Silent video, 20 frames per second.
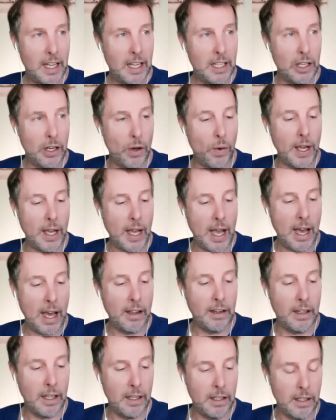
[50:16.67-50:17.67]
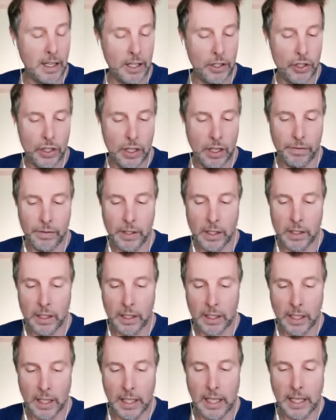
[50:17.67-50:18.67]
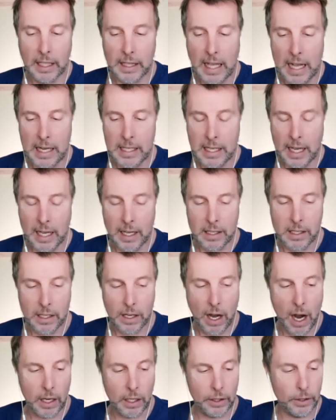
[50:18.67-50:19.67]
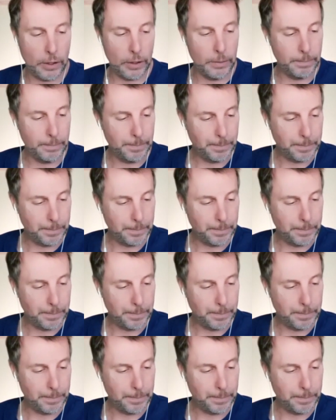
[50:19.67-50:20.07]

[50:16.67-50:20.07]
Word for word: knowing I had a, a shift in the clinic that day as a doctor,